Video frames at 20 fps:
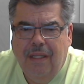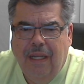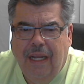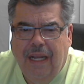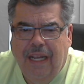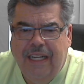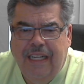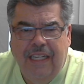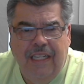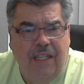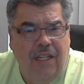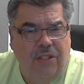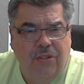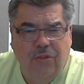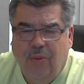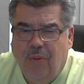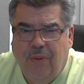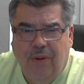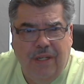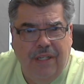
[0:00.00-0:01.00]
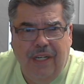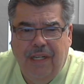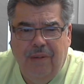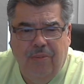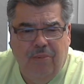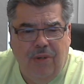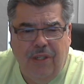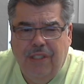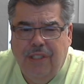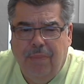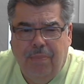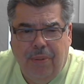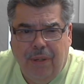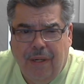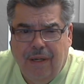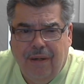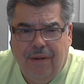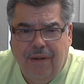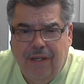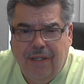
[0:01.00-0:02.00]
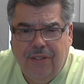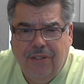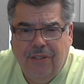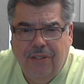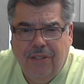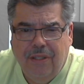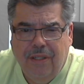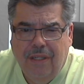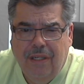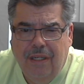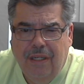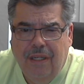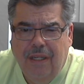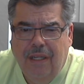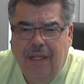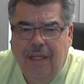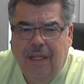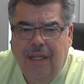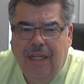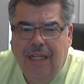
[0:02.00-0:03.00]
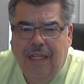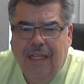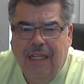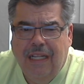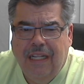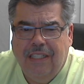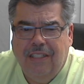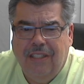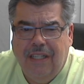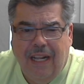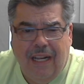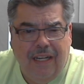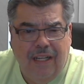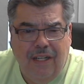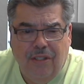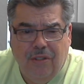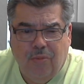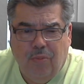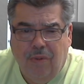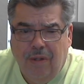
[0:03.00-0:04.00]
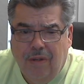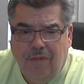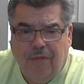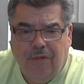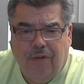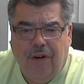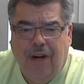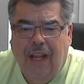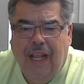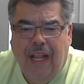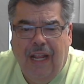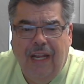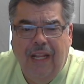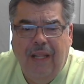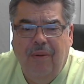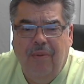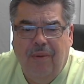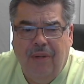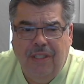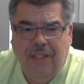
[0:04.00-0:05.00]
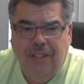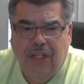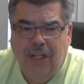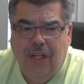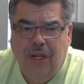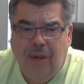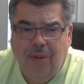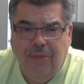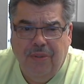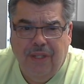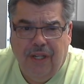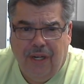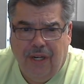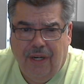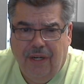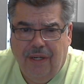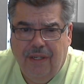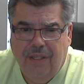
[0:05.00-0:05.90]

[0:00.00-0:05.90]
And he doesn't want anyone to perish. It's not his will for anyone to go there.